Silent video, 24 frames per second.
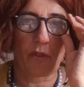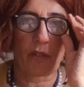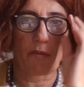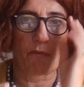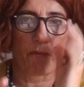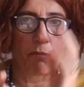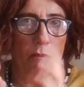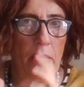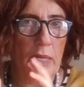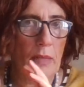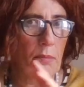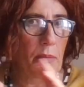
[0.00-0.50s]

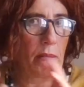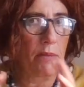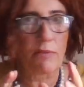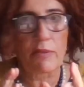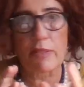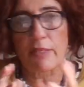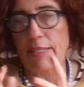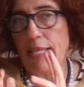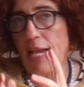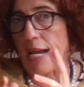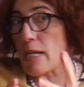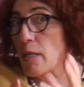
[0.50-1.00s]
maybe
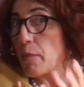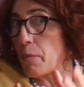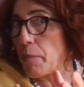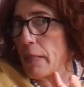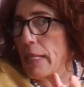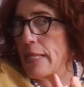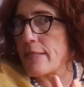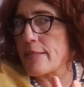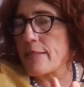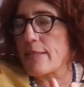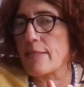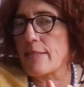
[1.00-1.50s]
even dark
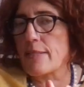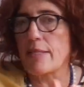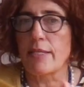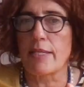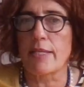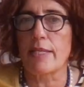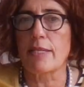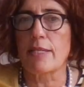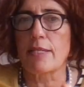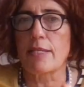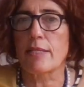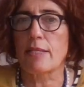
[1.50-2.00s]
places in
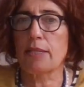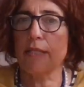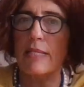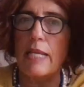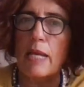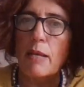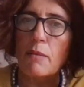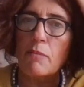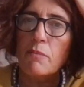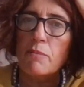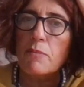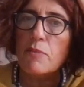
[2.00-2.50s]

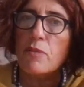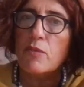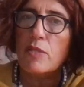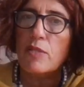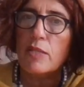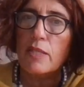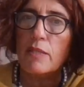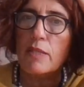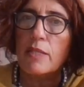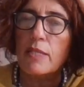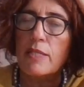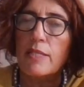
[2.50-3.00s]

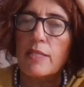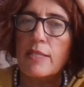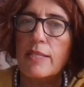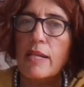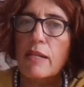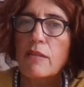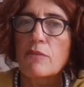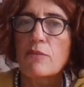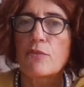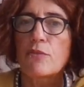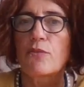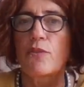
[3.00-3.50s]

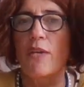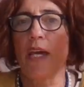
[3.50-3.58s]
himself,